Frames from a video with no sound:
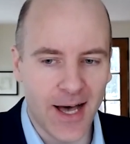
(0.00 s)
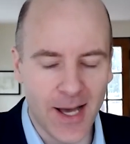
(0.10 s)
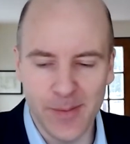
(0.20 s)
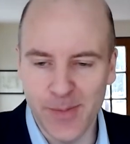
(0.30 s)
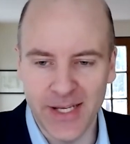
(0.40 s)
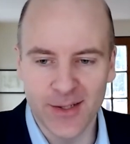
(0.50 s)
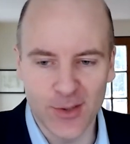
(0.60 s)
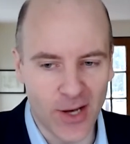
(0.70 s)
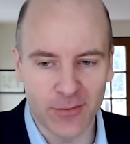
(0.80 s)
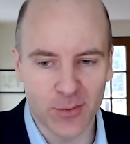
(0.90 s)
I made the
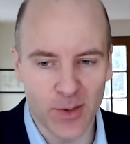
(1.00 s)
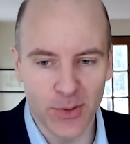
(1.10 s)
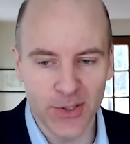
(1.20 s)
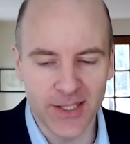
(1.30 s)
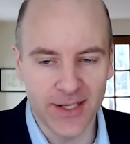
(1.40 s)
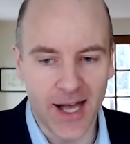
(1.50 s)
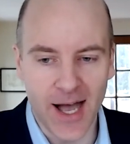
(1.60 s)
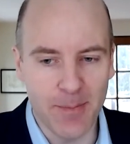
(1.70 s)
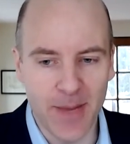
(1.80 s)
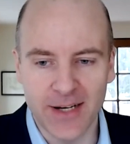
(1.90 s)
software brilliant.
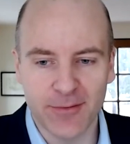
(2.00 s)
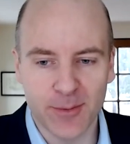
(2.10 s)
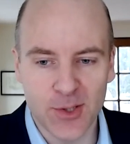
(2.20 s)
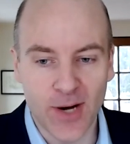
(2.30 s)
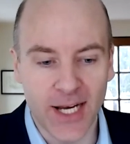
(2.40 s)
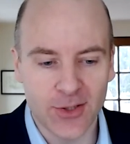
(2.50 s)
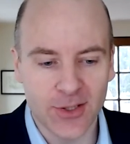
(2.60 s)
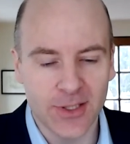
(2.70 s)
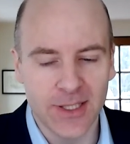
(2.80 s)
I made it from scratch.